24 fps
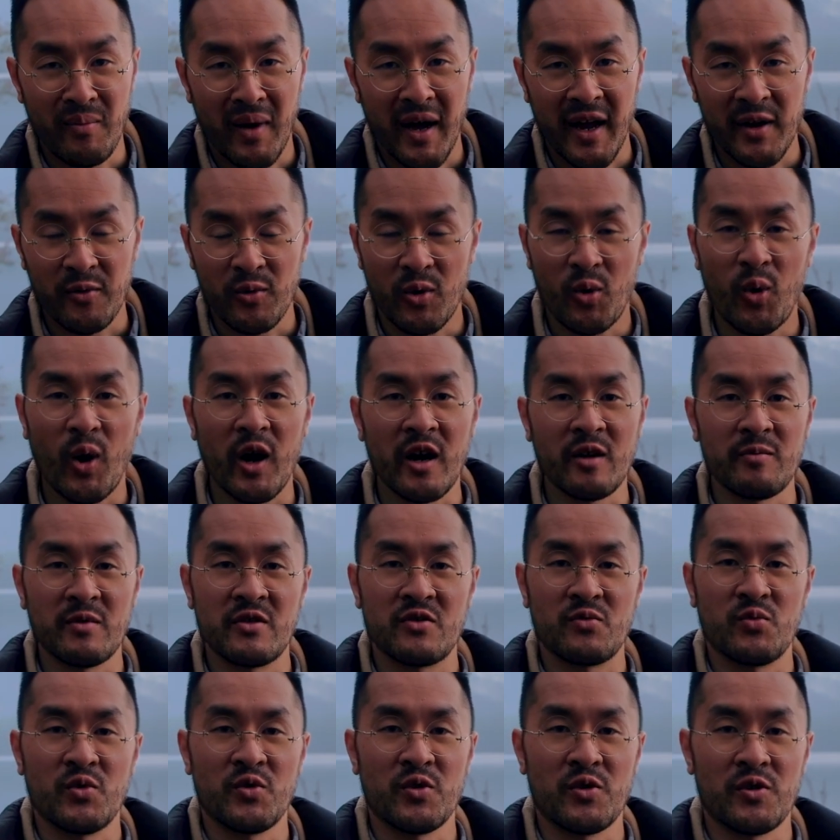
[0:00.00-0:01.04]
my
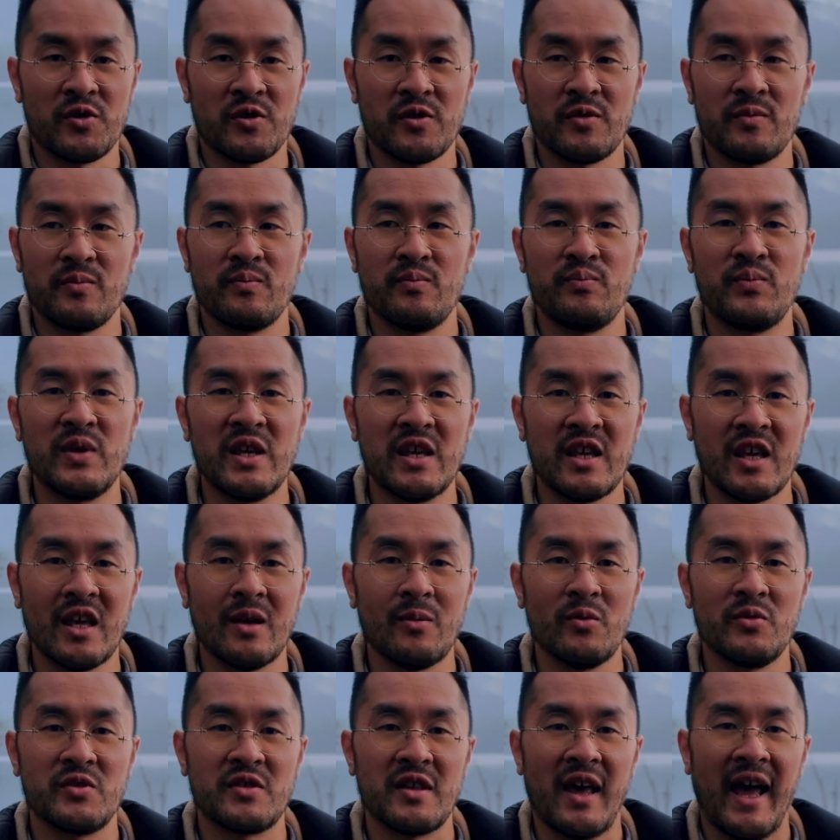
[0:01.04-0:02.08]
requirements were being
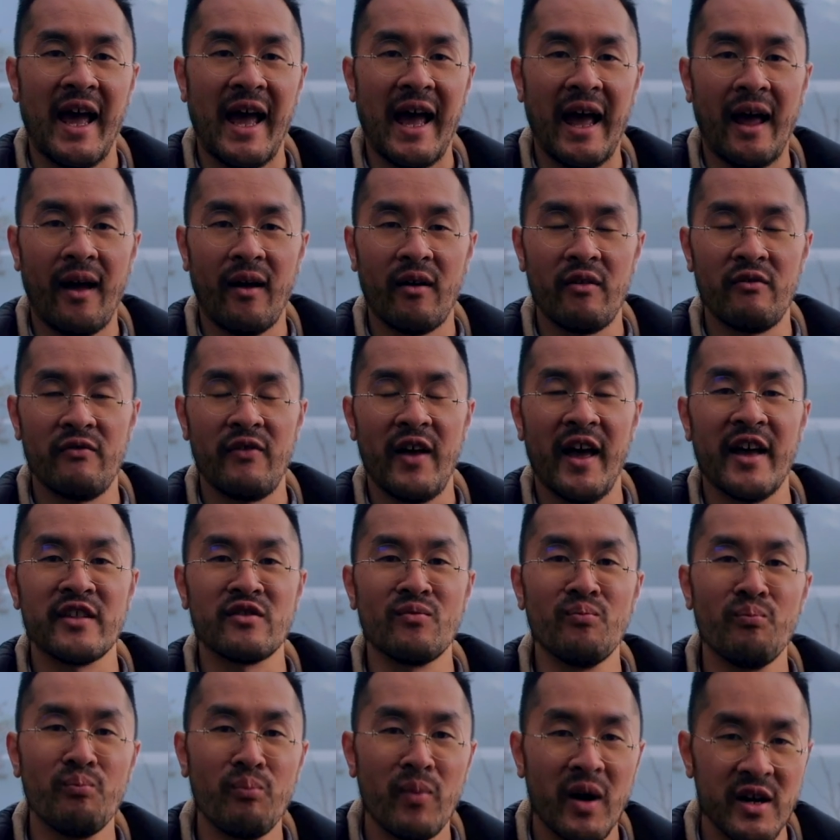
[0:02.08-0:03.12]
able to have
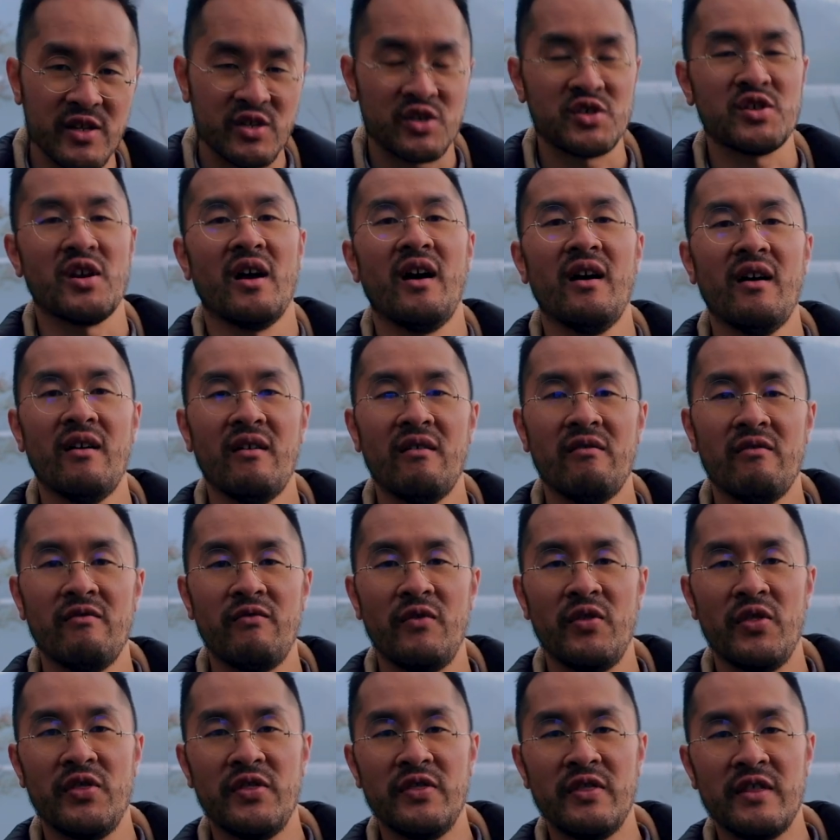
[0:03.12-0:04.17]
as much
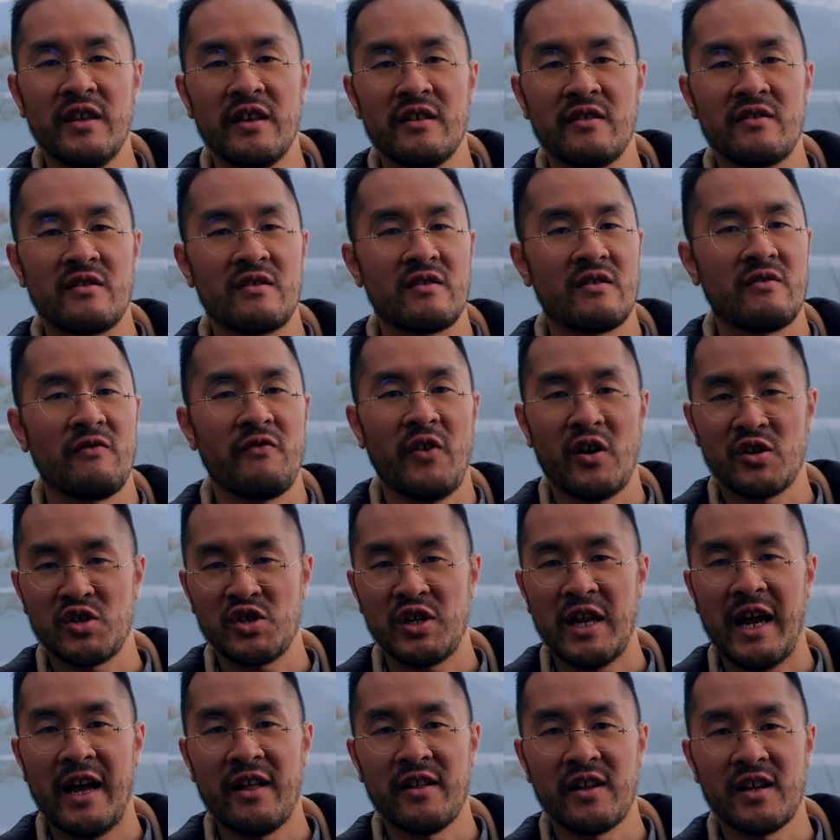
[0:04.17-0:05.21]
of this
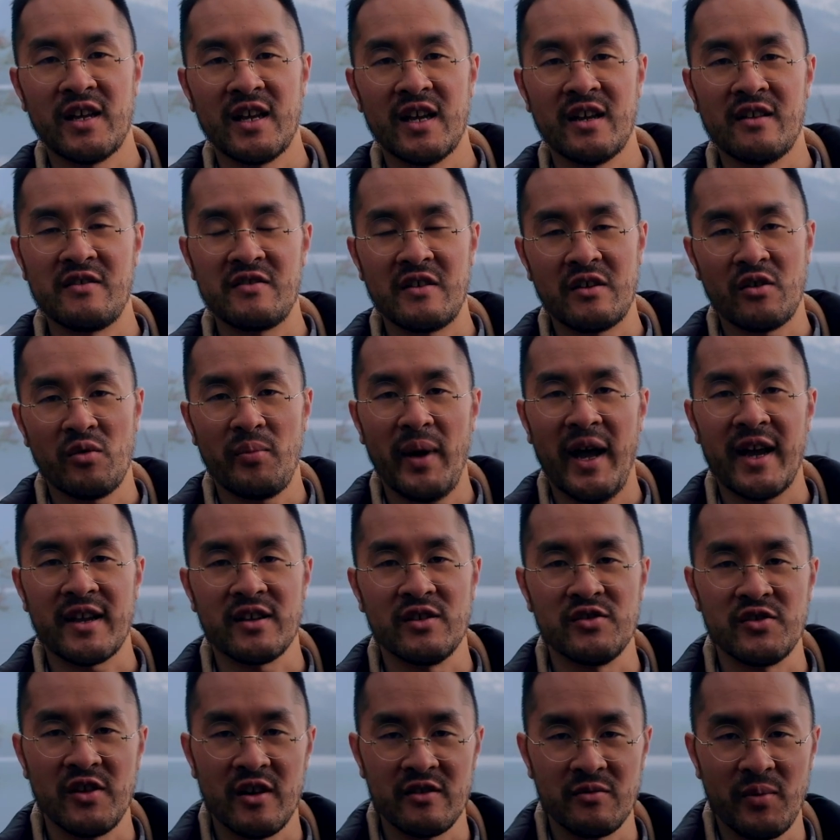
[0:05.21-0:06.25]
functionality in a single
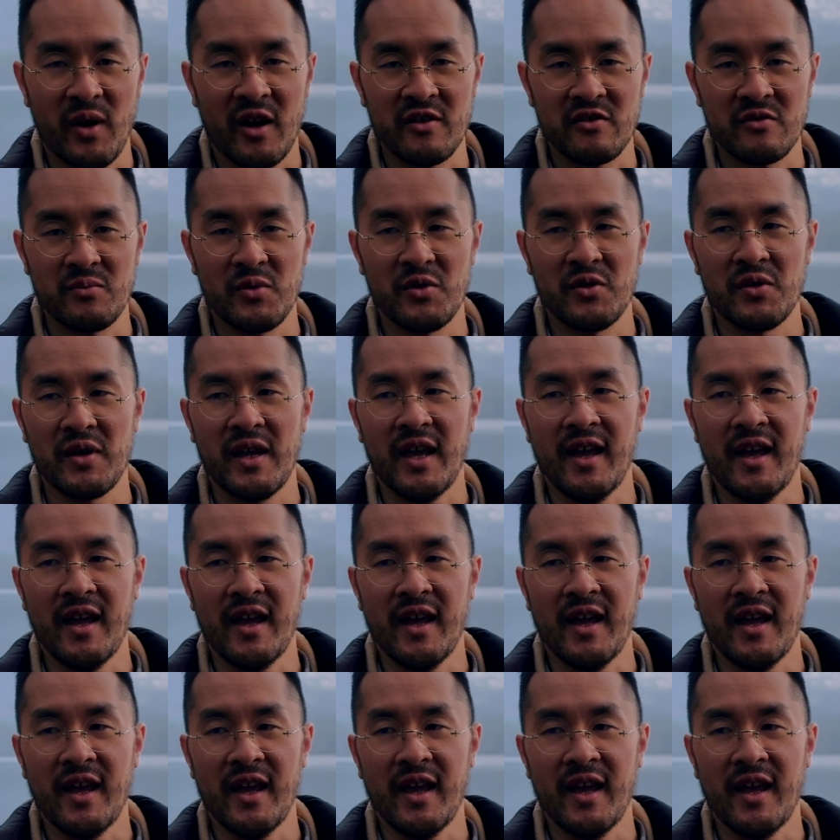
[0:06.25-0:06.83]
package as possible.